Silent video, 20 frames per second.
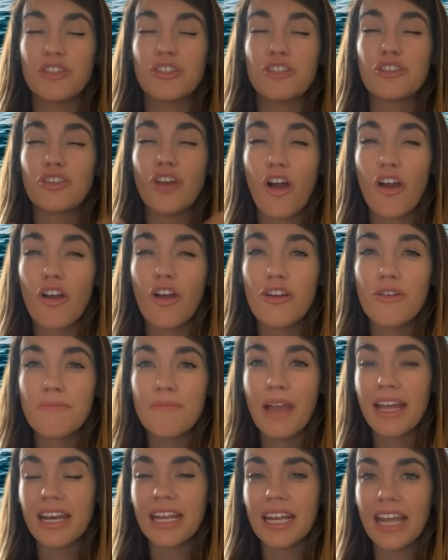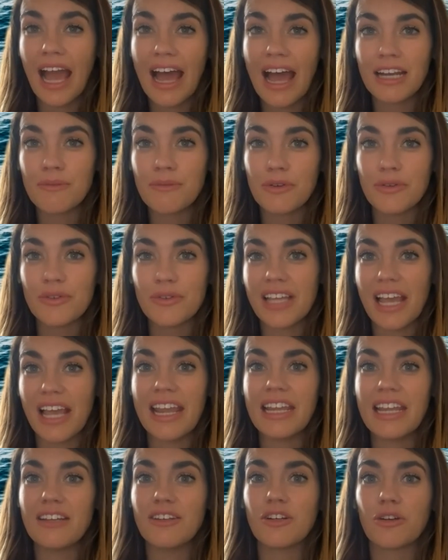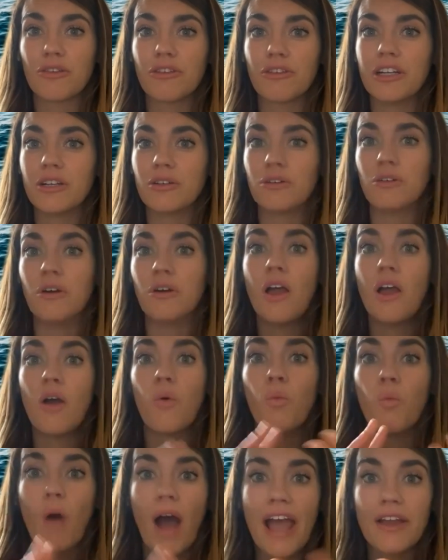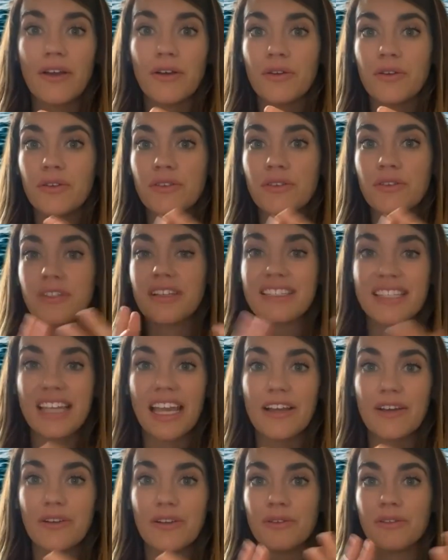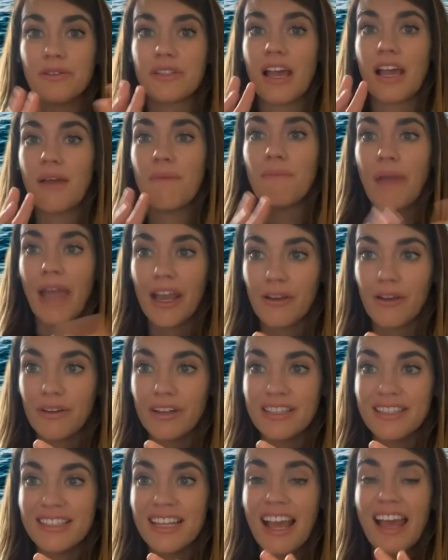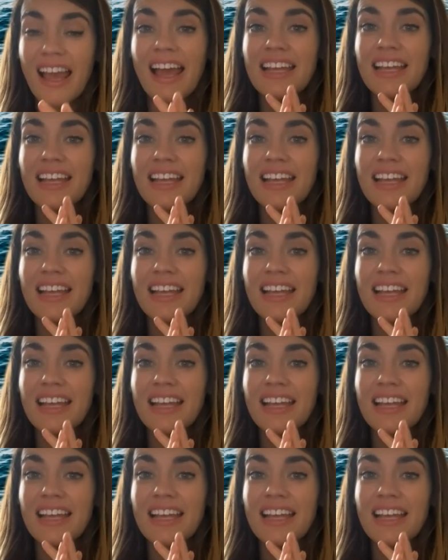So many animals eat krill, whales, seals, penguins.